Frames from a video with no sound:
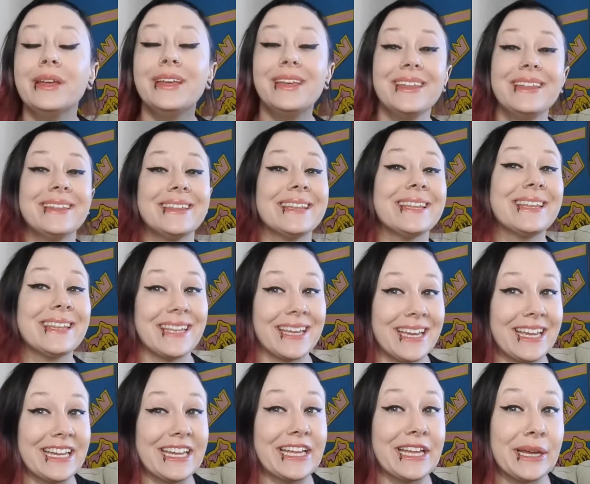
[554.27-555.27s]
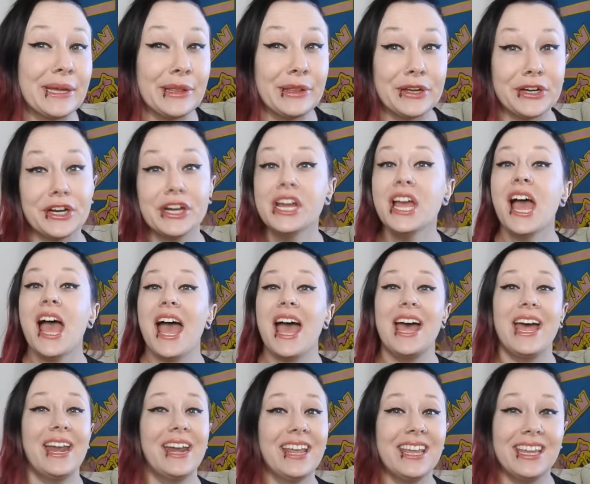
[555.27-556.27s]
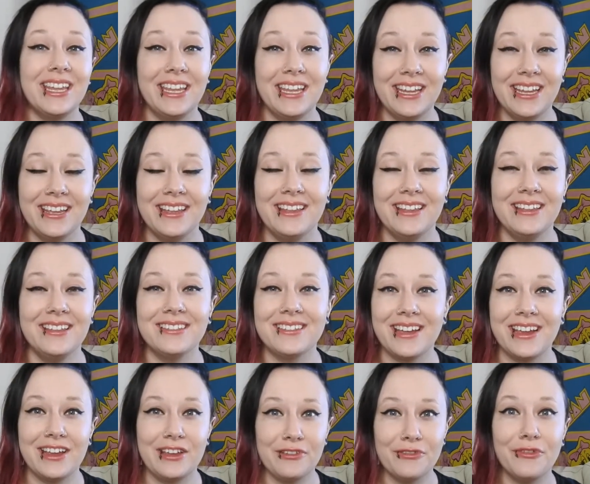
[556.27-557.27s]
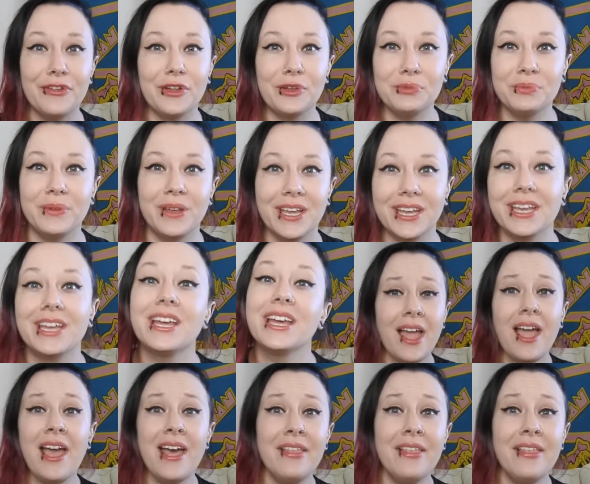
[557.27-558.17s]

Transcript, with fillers: He's the second killer, and he is a film geek.